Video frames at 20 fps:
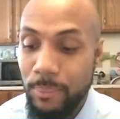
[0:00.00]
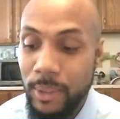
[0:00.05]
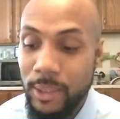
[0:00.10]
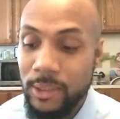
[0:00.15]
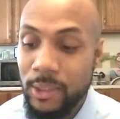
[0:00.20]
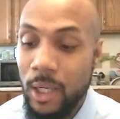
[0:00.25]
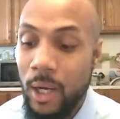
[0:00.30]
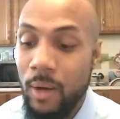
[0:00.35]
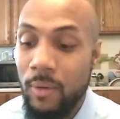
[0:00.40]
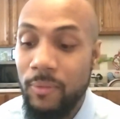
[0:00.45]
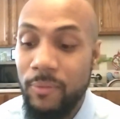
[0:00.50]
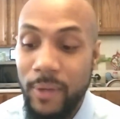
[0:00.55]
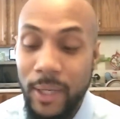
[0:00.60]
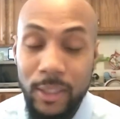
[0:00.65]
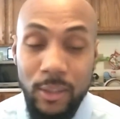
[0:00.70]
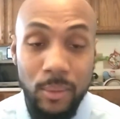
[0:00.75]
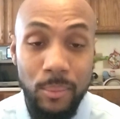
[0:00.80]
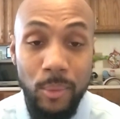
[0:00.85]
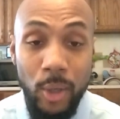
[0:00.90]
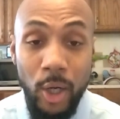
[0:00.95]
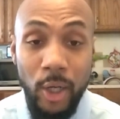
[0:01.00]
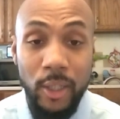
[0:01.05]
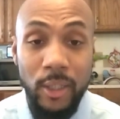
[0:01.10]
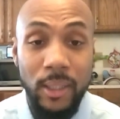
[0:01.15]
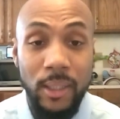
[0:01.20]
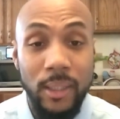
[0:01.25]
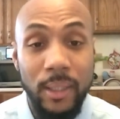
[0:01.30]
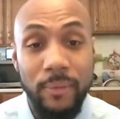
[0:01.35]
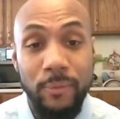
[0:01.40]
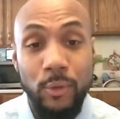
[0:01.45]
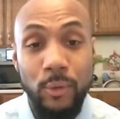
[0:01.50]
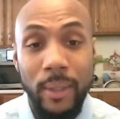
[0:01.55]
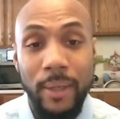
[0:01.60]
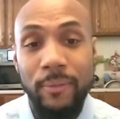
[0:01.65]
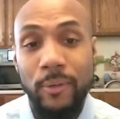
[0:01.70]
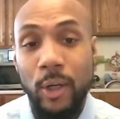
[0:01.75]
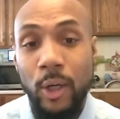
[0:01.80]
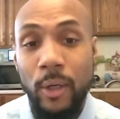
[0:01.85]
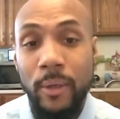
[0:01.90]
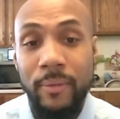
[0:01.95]
But it's called vector marketing. If you
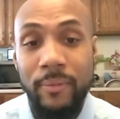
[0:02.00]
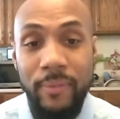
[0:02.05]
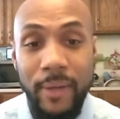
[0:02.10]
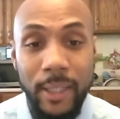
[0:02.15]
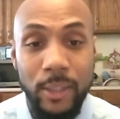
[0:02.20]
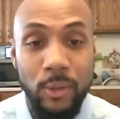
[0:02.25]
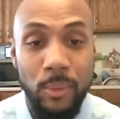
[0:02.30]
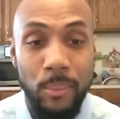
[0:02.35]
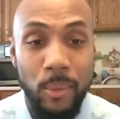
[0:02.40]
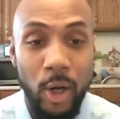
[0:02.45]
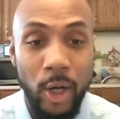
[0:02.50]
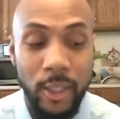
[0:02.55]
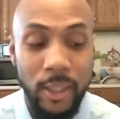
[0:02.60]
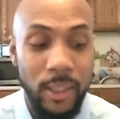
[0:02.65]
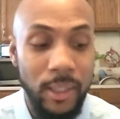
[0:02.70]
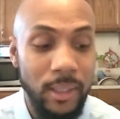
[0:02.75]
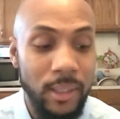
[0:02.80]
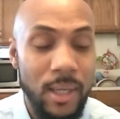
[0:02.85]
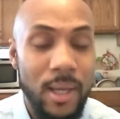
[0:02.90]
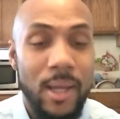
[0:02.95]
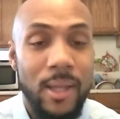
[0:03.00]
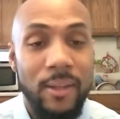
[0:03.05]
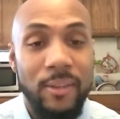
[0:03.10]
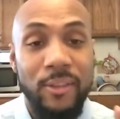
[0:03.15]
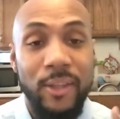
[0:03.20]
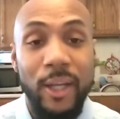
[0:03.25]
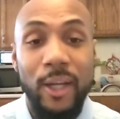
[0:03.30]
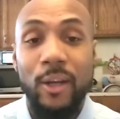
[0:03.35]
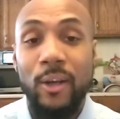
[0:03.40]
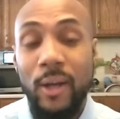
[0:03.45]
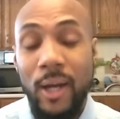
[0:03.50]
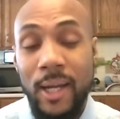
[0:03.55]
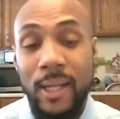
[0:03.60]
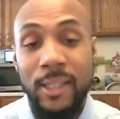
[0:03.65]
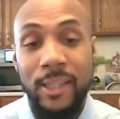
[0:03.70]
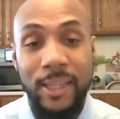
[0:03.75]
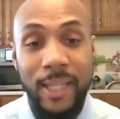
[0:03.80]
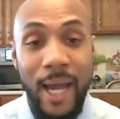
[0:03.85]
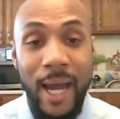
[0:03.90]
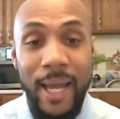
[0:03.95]
never heard of vector marketing, they're a
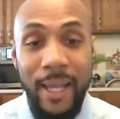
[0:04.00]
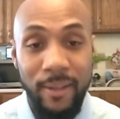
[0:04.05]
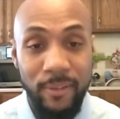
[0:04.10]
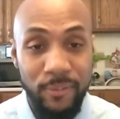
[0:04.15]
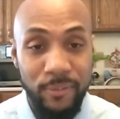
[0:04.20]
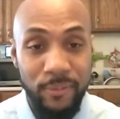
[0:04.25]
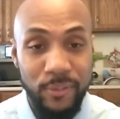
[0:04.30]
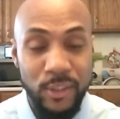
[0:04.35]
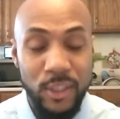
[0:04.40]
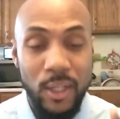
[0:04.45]
knife